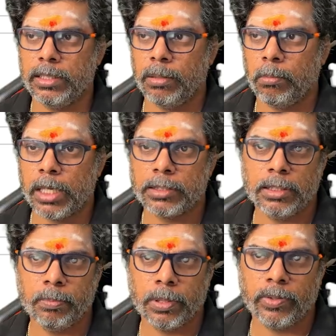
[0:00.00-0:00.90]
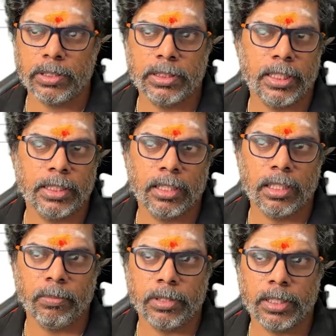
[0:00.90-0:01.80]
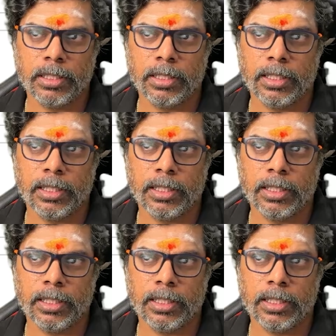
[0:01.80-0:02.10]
Moxie Power Generation Limited,